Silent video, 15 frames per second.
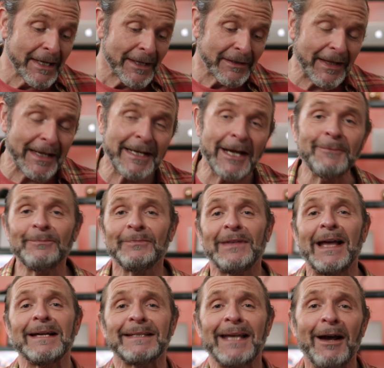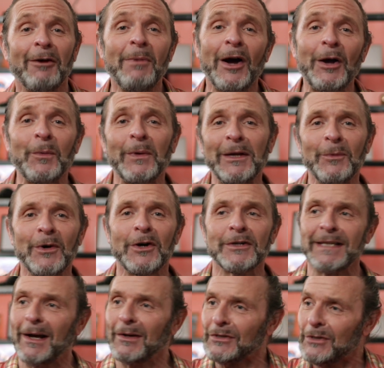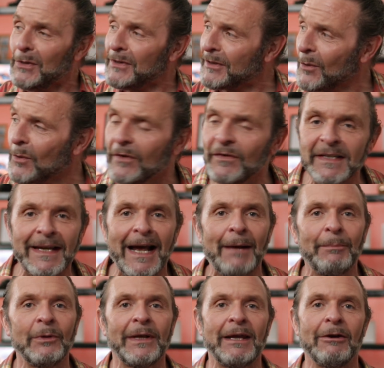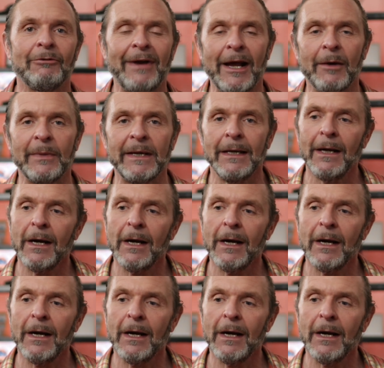So there you go. That's how my week works out using all of this Apple gear around me.